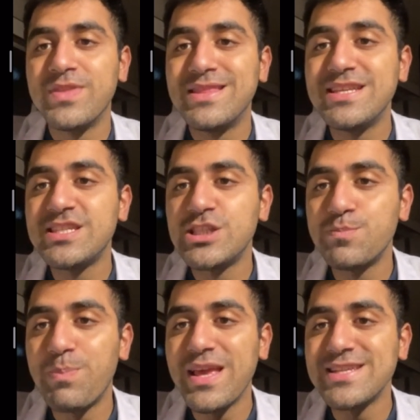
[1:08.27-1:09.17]
This
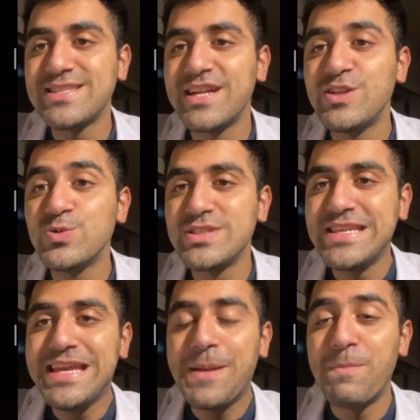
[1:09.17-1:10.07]
space that you
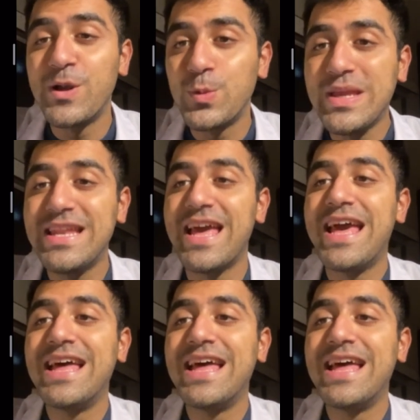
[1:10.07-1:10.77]
see in between,